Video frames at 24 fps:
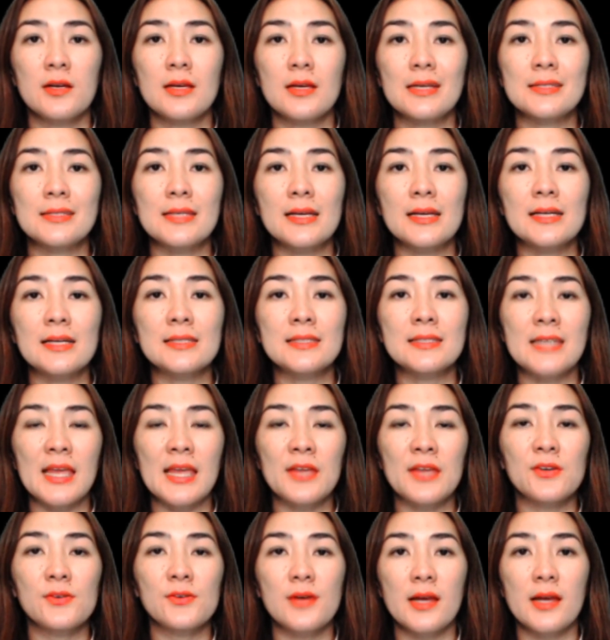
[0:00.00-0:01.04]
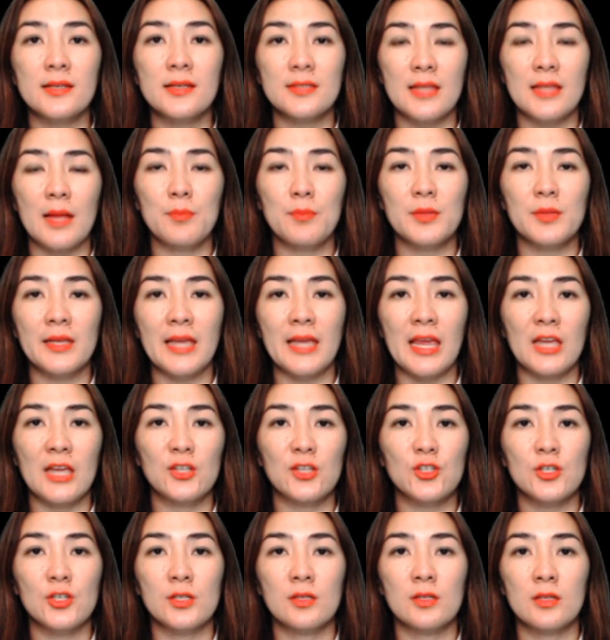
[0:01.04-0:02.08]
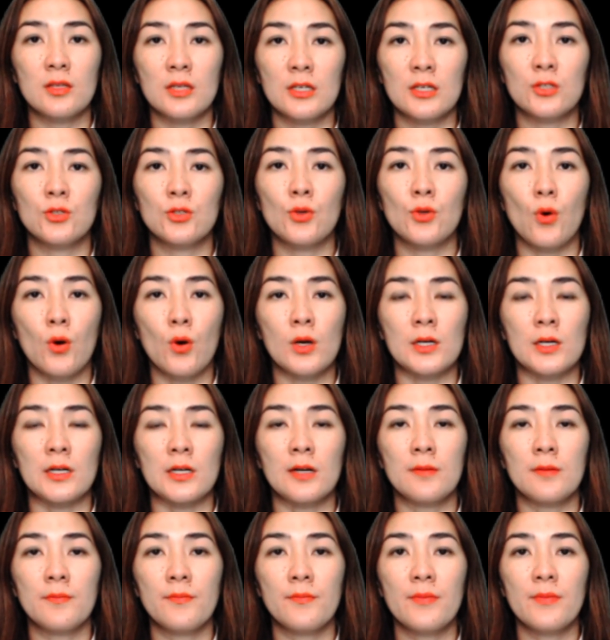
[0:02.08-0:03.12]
as a containerized application in Docker.